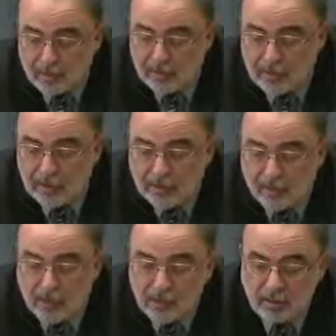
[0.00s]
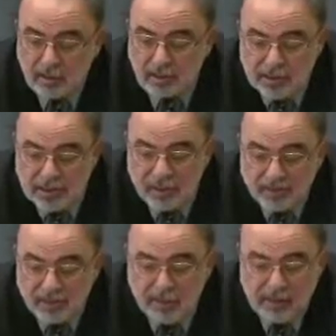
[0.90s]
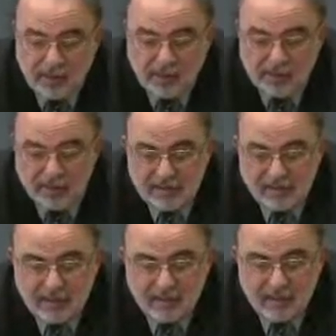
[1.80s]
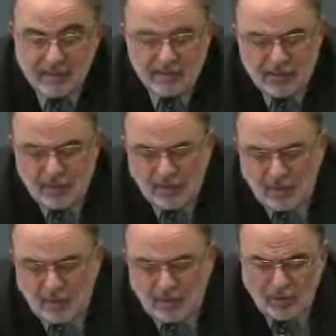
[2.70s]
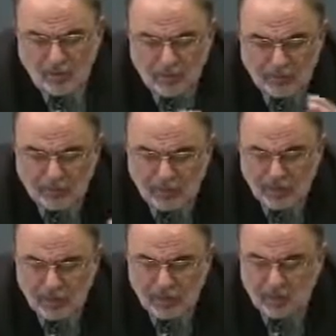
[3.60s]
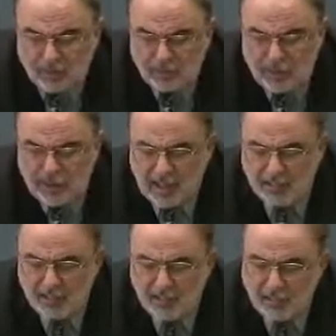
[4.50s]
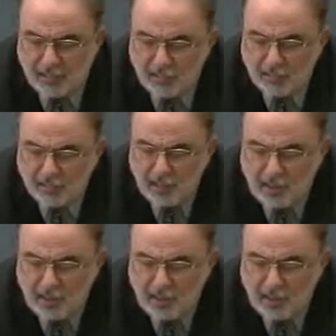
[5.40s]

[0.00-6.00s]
I think that Russell is right, that Cervantes considered all the theoretical issues the canon puts forth,